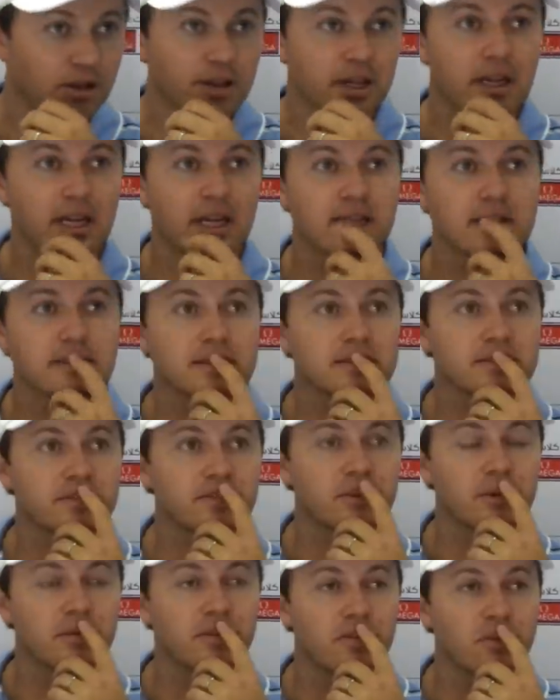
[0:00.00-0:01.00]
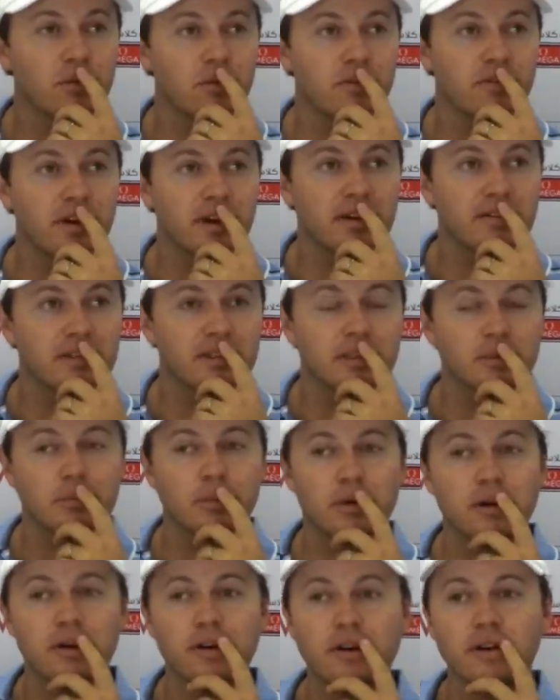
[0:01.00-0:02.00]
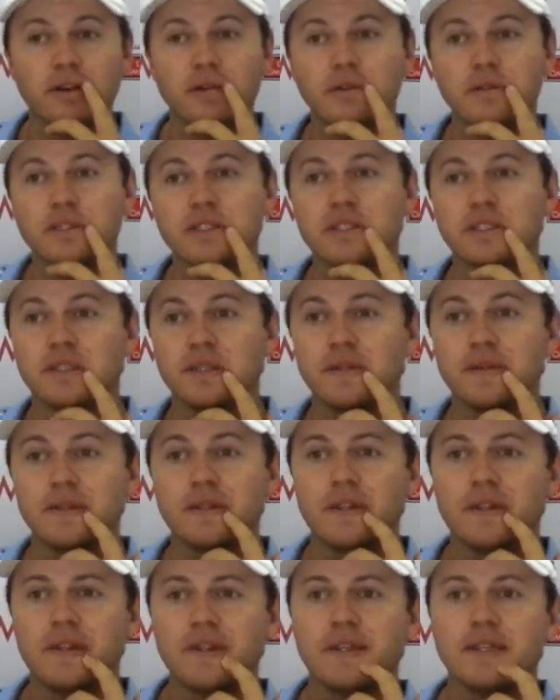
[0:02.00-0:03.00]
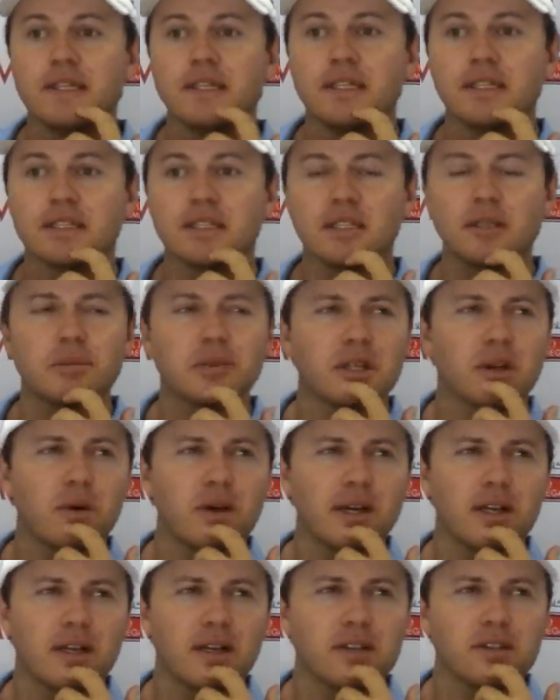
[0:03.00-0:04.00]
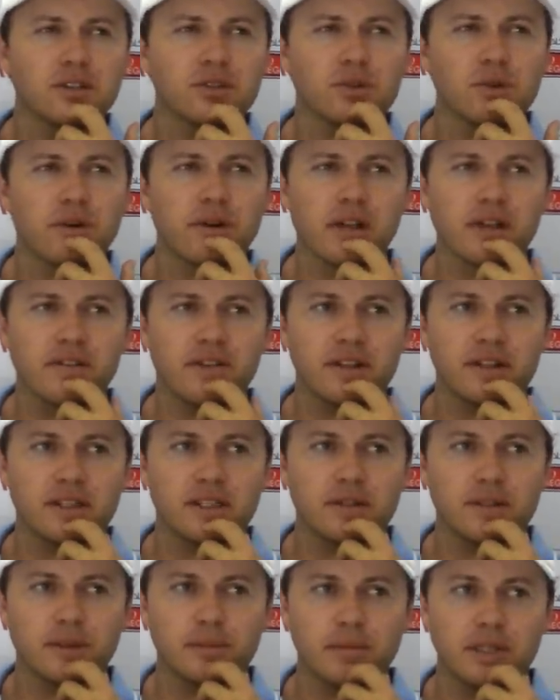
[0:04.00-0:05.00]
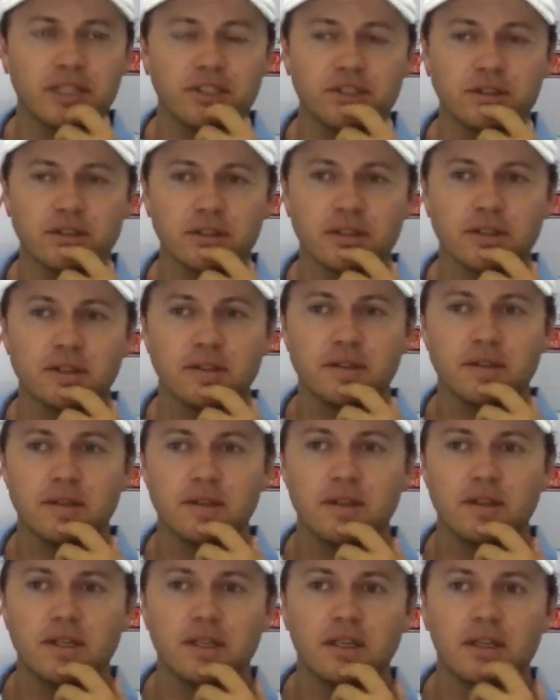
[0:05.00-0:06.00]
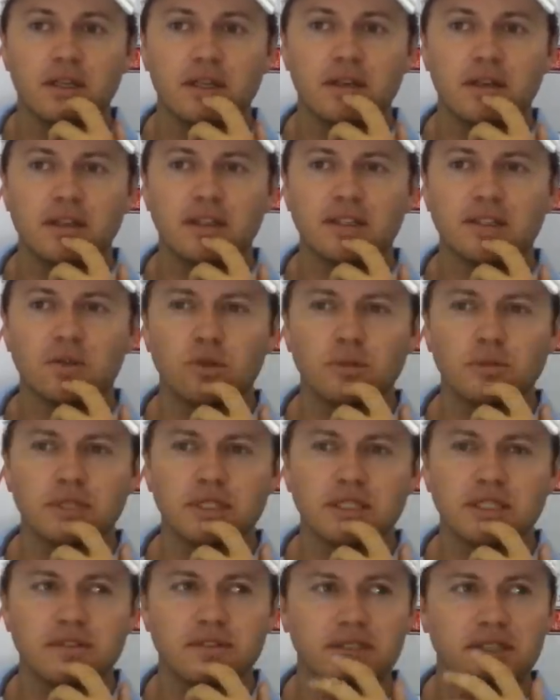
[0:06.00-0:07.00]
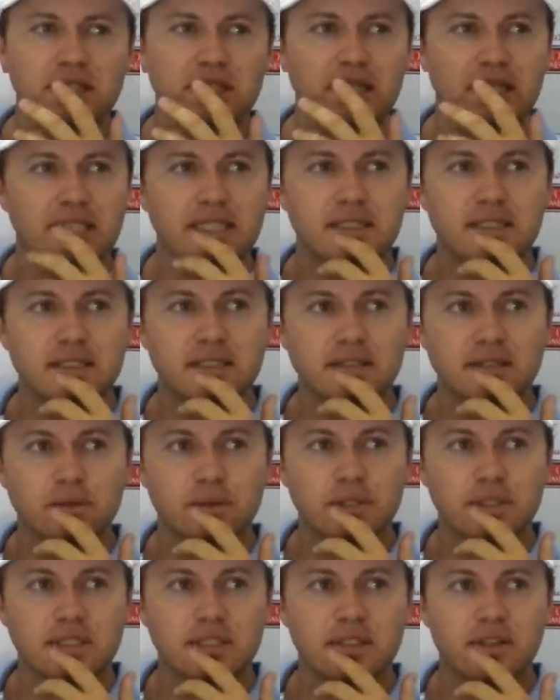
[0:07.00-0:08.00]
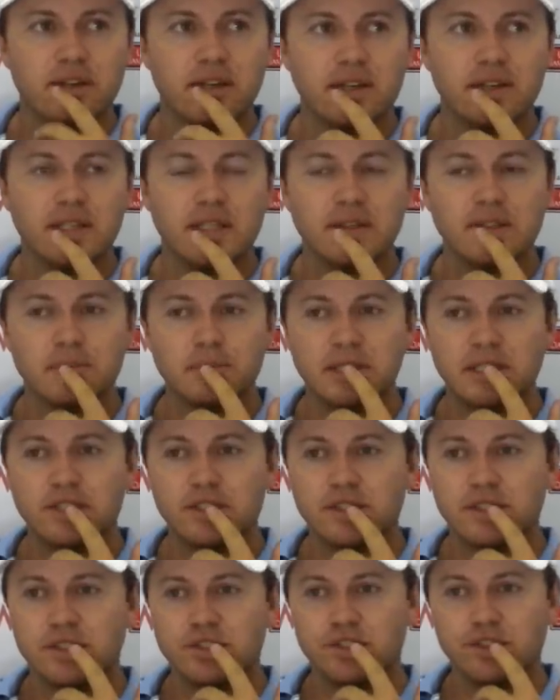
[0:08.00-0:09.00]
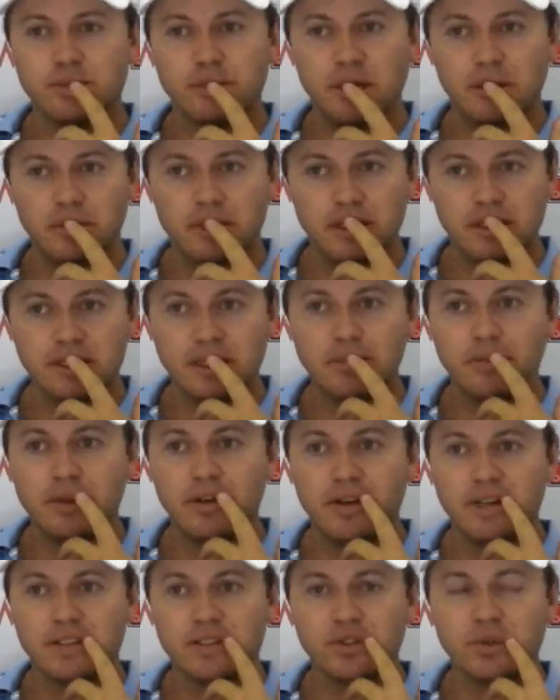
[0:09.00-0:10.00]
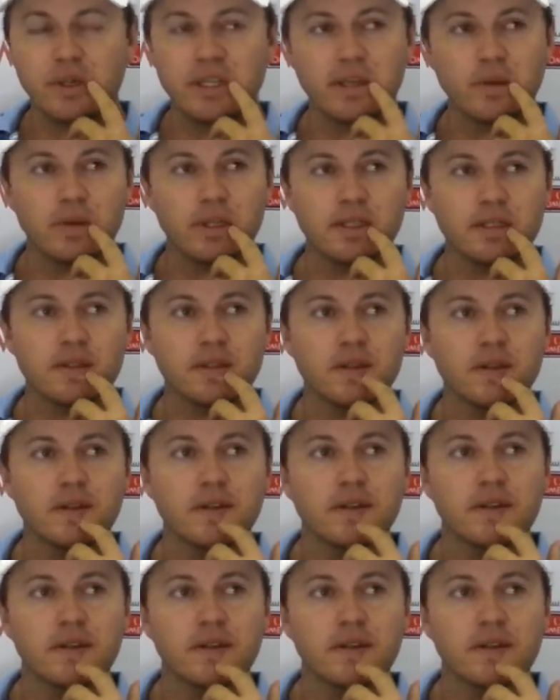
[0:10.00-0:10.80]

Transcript: lot of guys from 4-5 under par and onwards. So it's going to be quite a low scoring event, I would imagine. I think normally 17, 18 wins it around. I would imagine this year maybe somewhere around 21.